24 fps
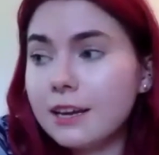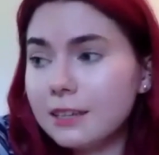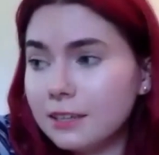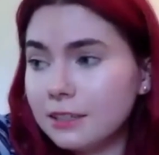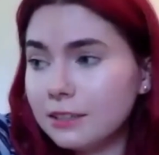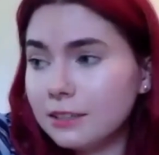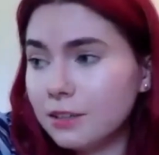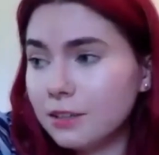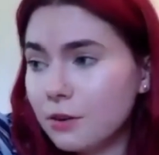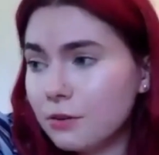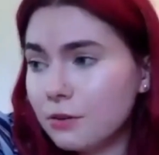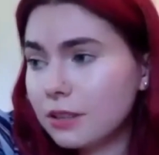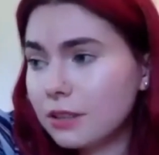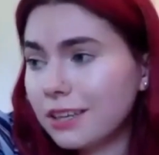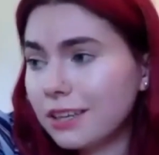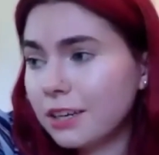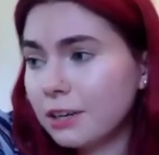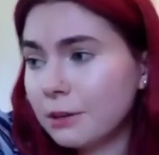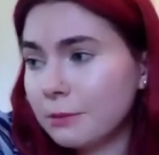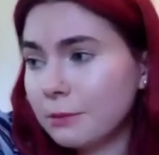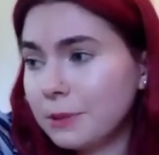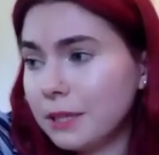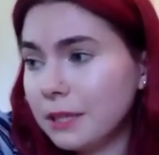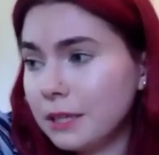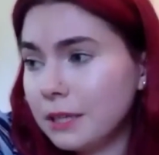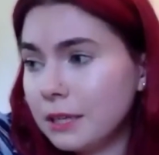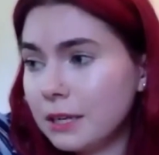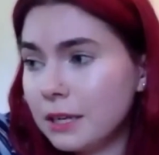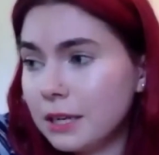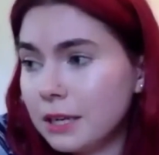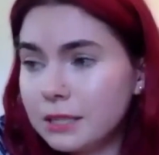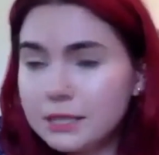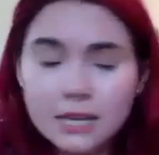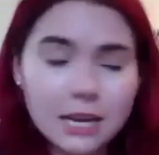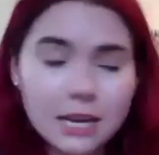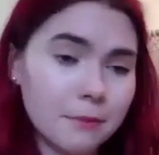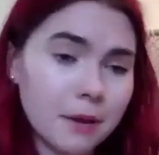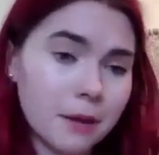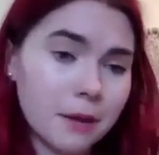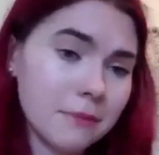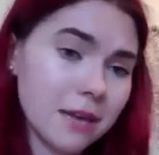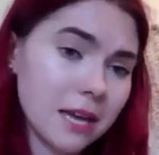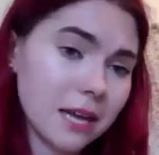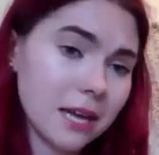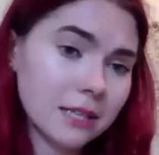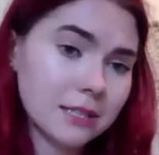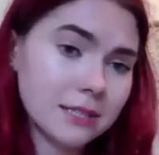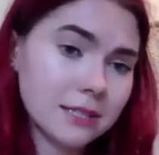go to therapy and I take my
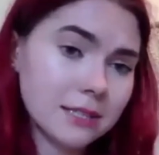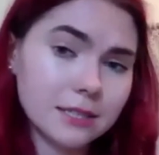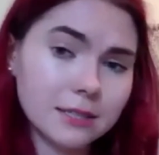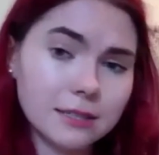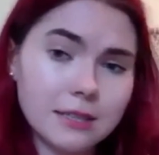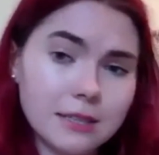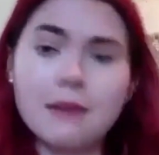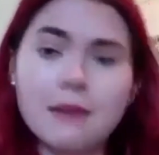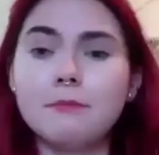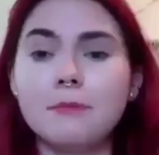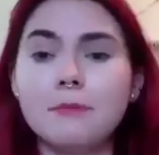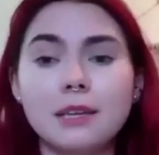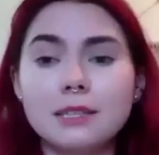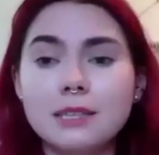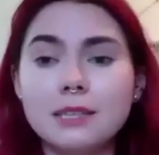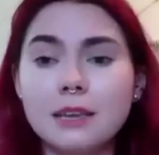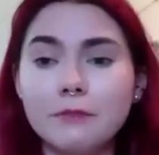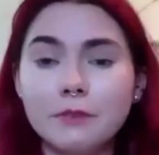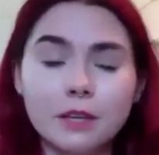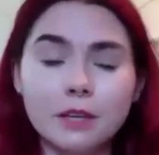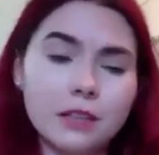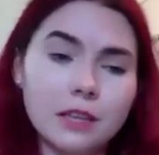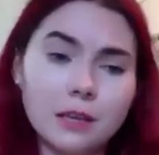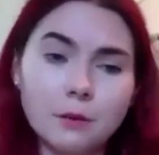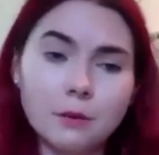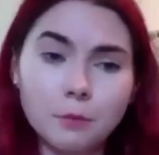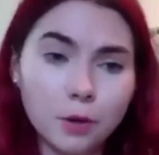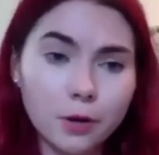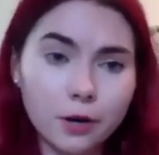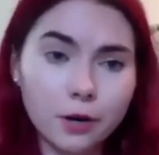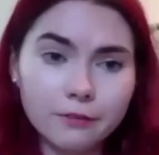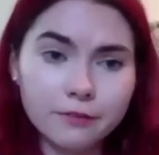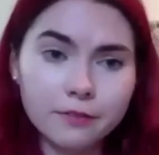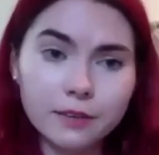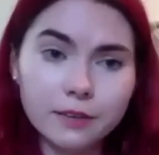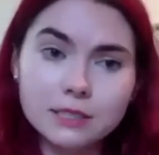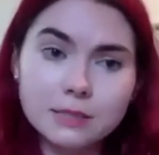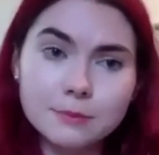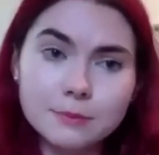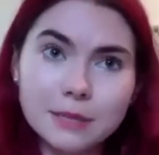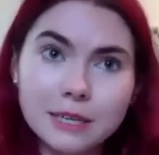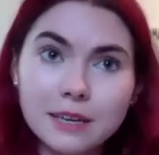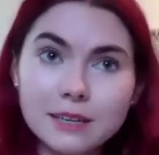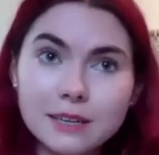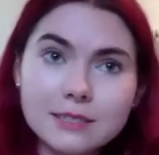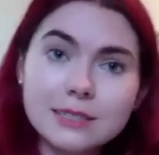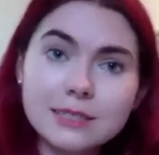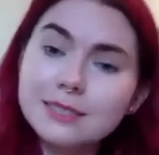meds and that makes everything perfect,
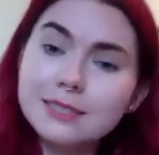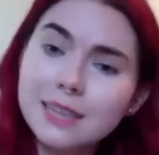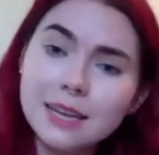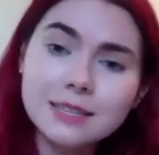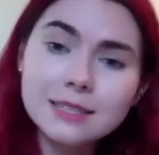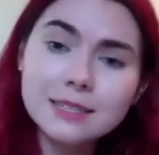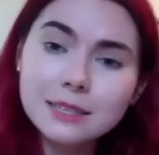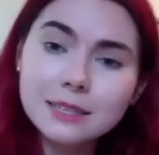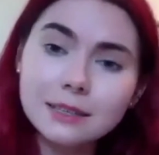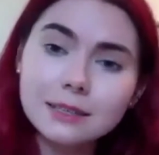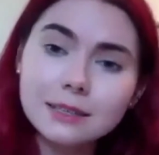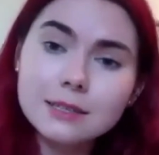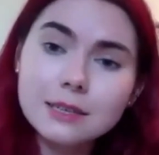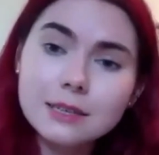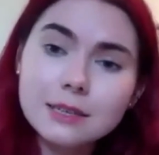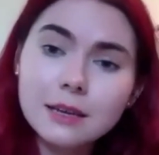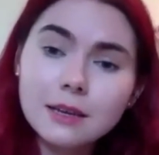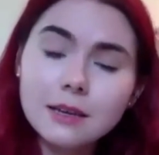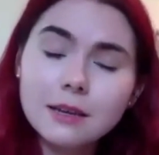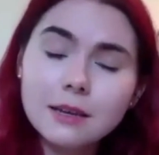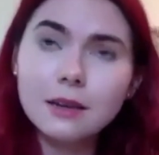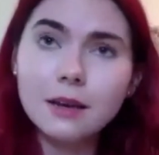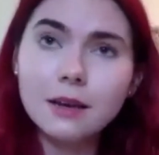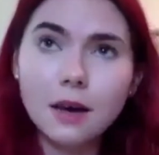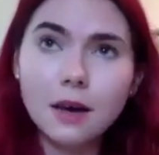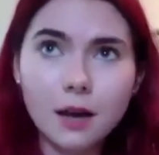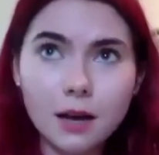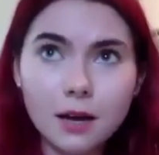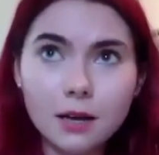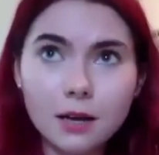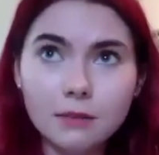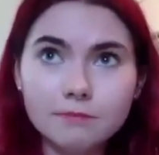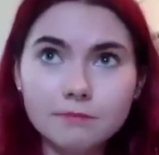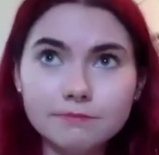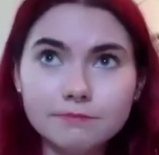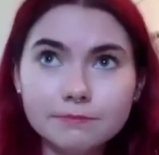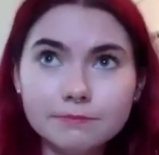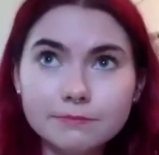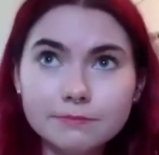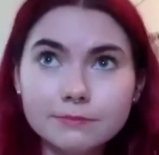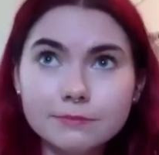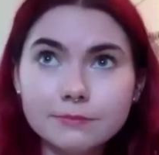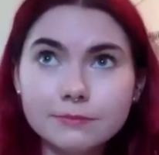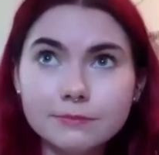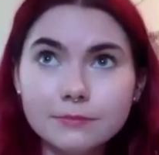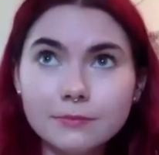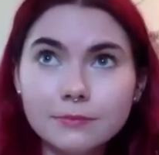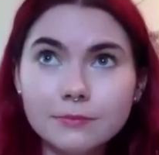because it doesn't.
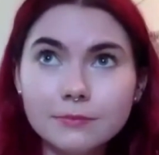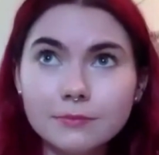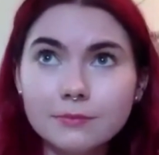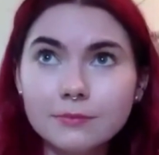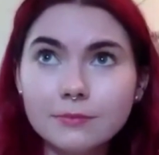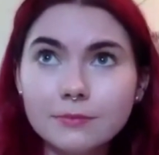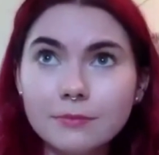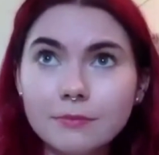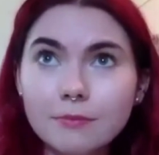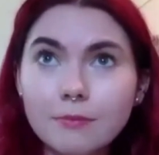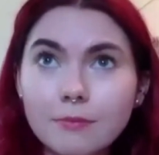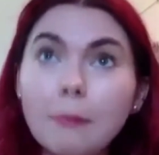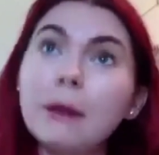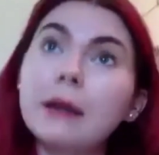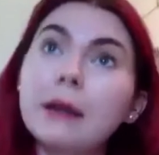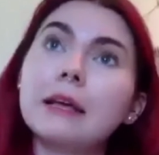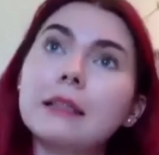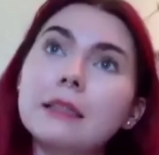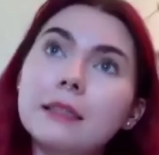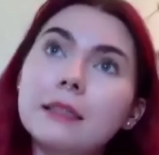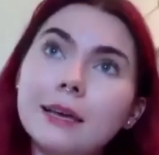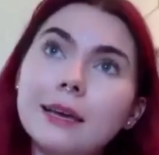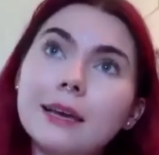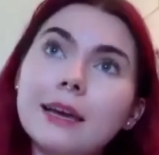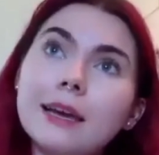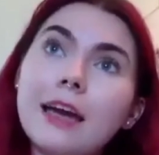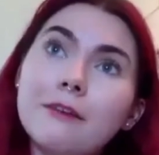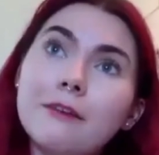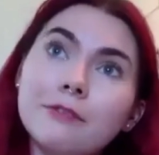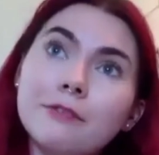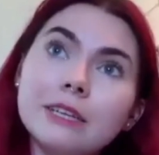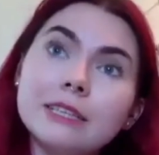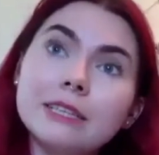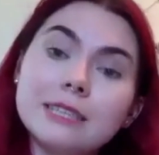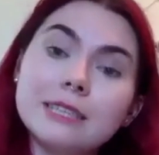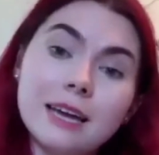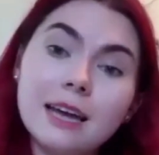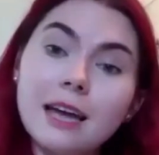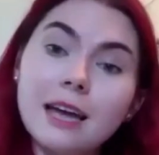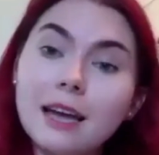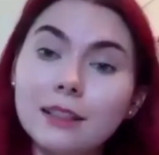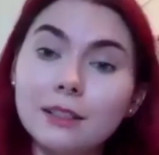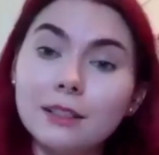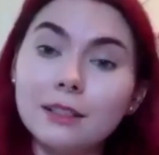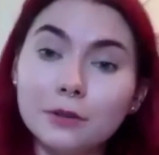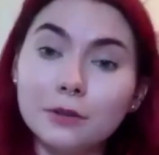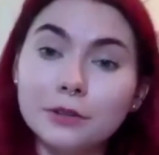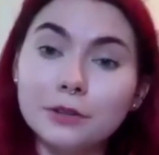But I think every day I
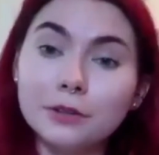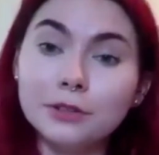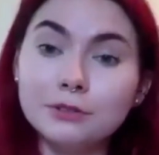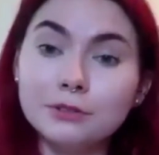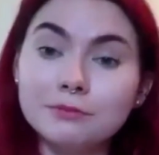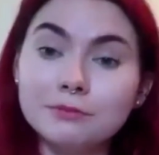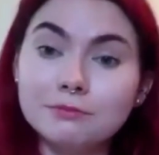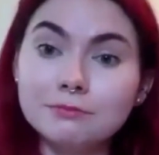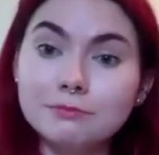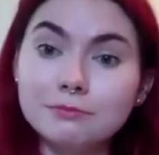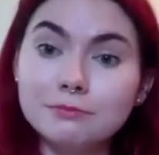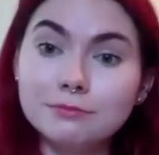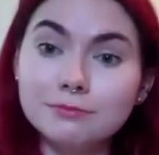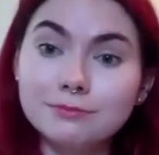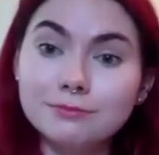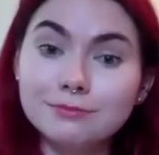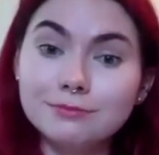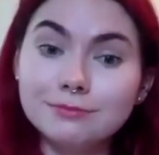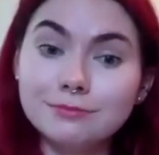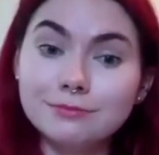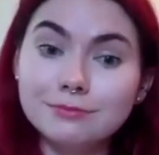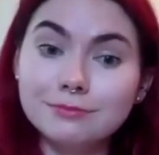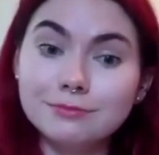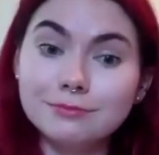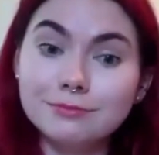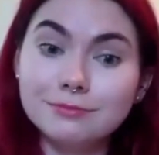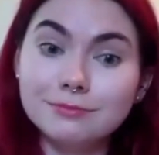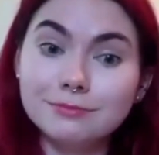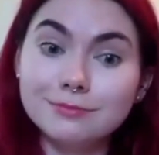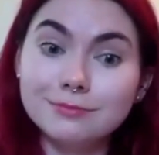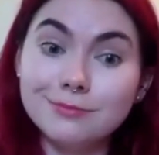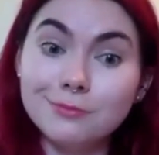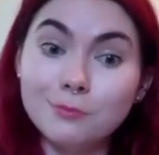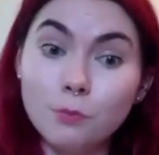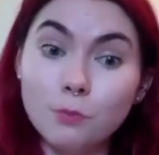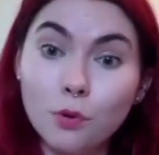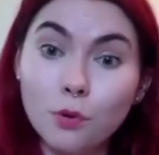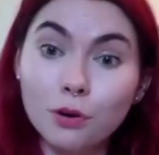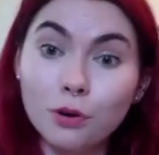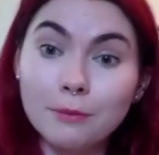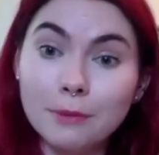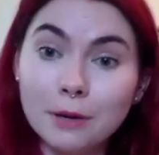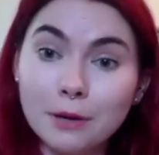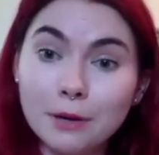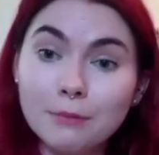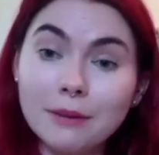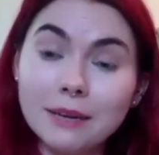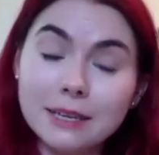learn more
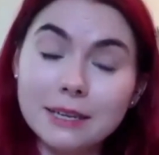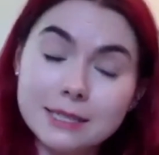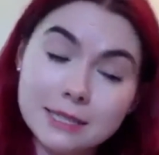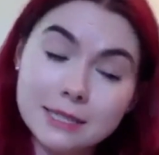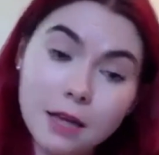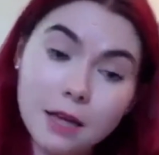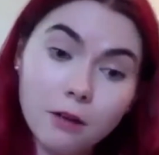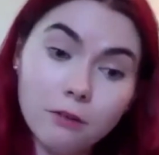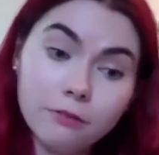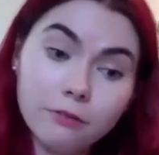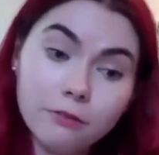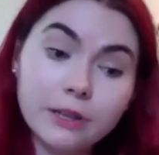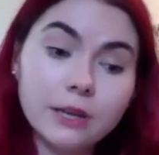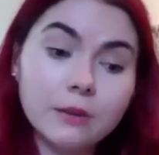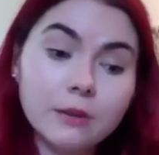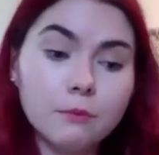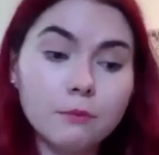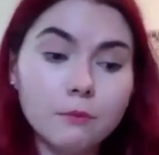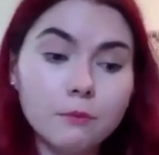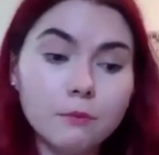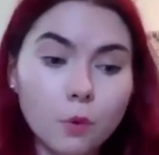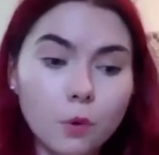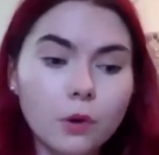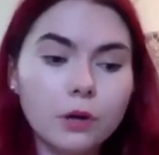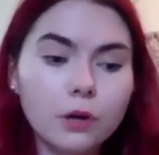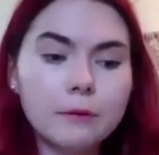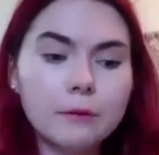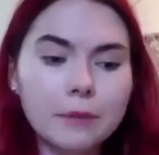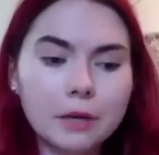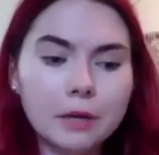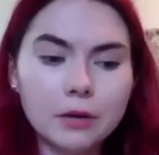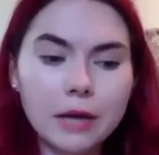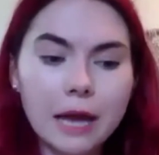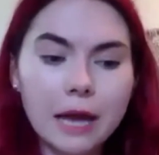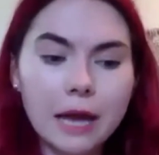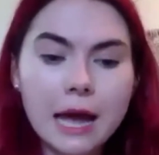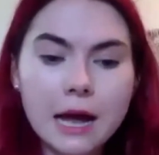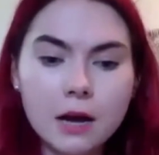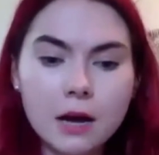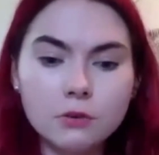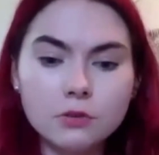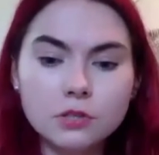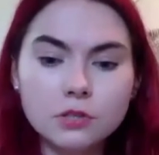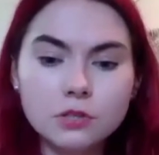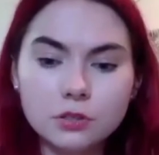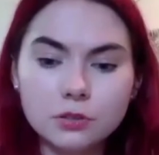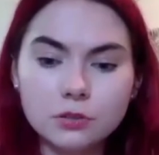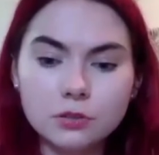about myself and more about
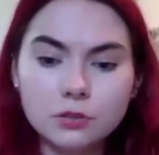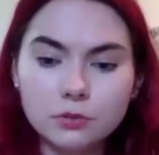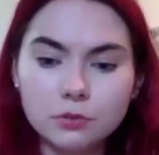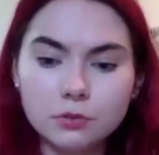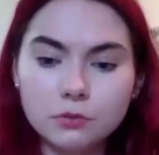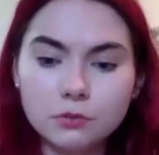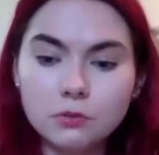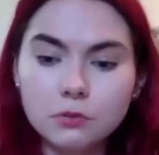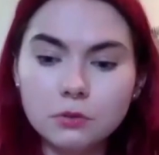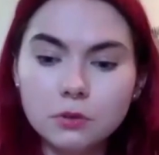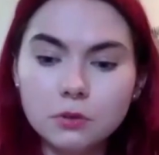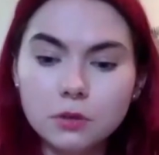how to